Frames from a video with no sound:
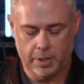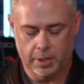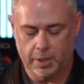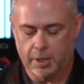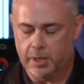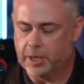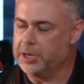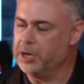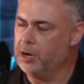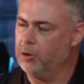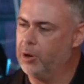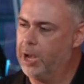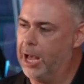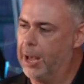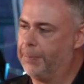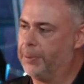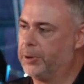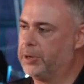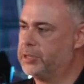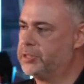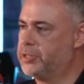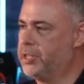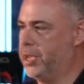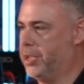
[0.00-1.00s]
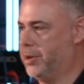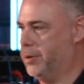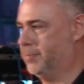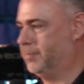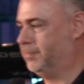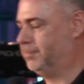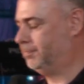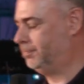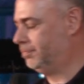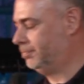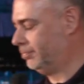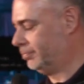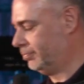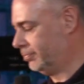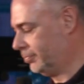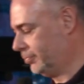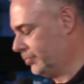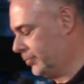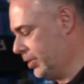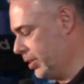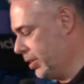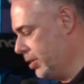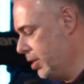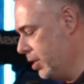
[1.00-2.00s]
You know what happens then?
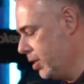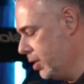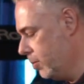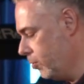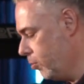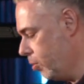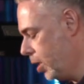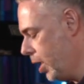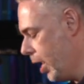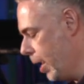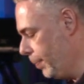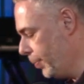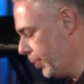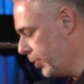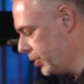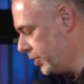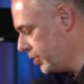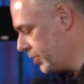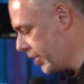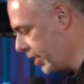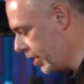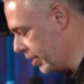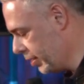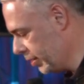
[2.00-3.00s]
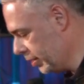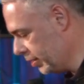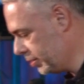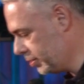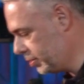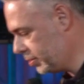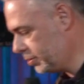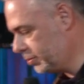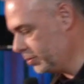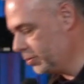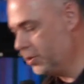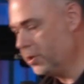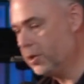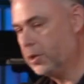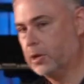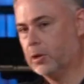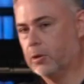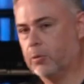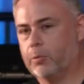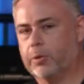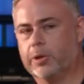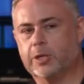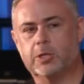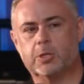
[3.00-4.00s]
What happens then is
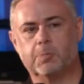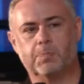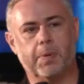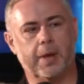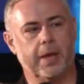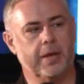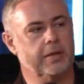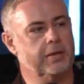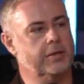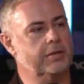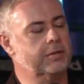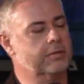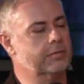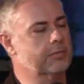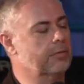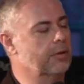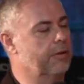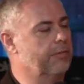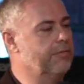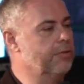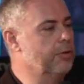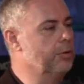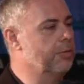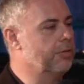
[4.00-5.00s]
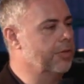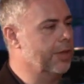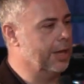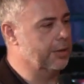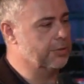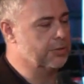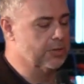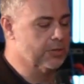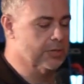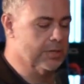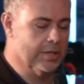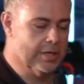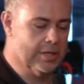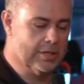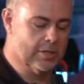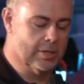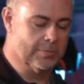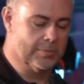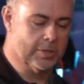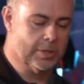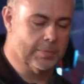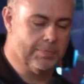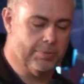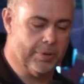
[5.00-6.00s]
we spend a few thousand years up
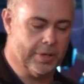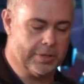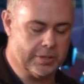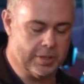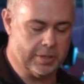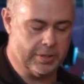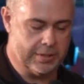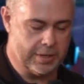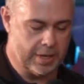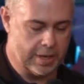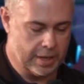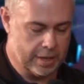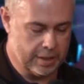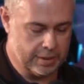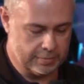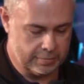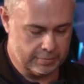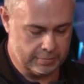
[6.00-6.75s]
to the present day